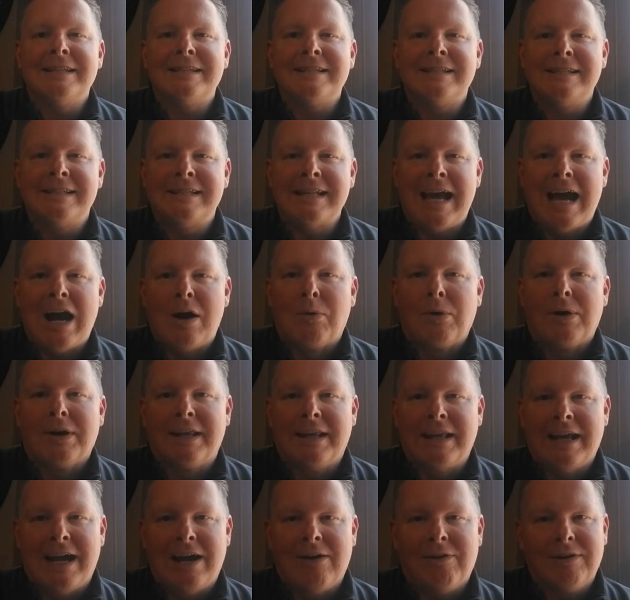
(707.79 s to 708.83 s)
sour
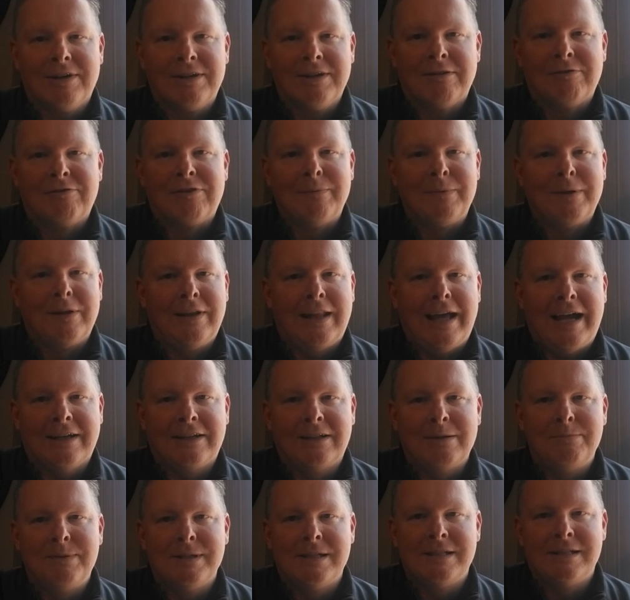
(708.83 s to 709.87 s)
character from the
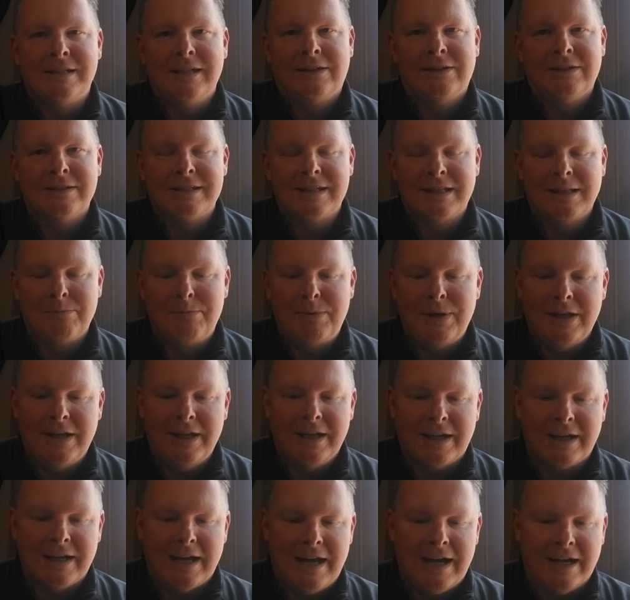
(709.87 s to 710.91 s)
lactobacillus and the
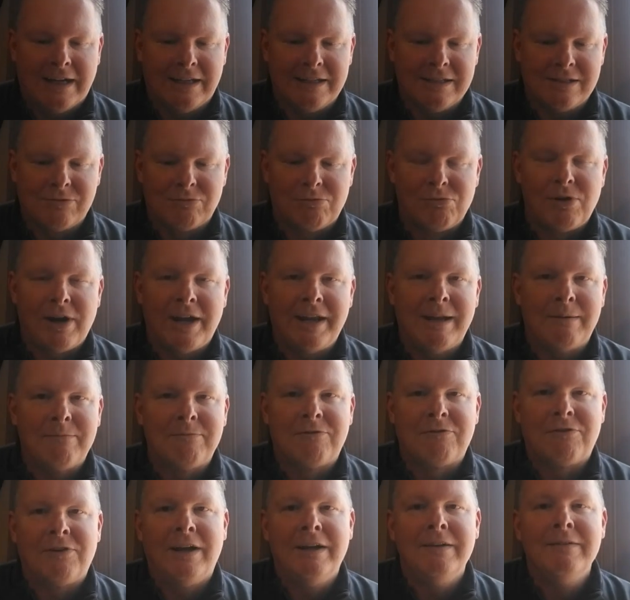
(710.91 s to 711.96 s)
pediococcus right up
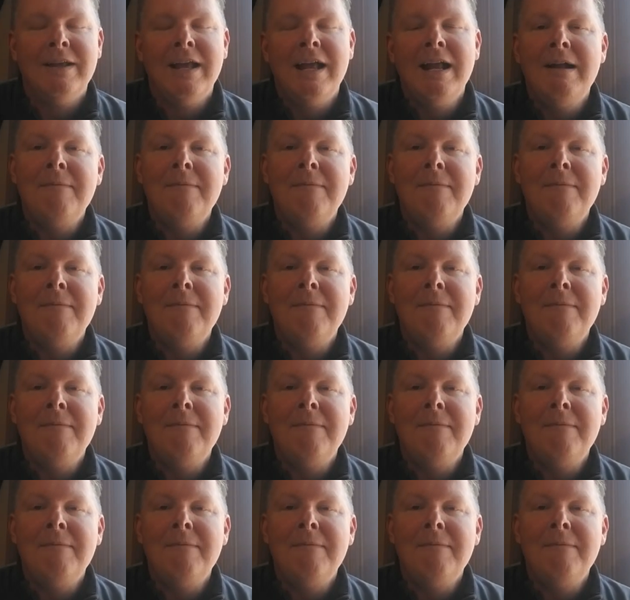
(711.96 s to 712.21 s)
front.